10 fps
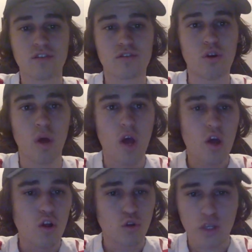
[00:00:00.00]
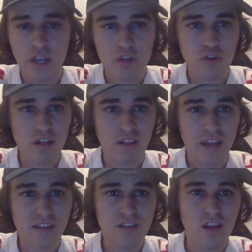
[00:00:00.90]
So looking at Trey
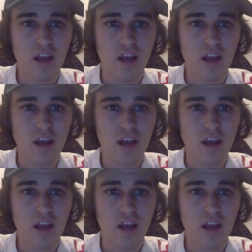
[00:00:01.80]
Lance,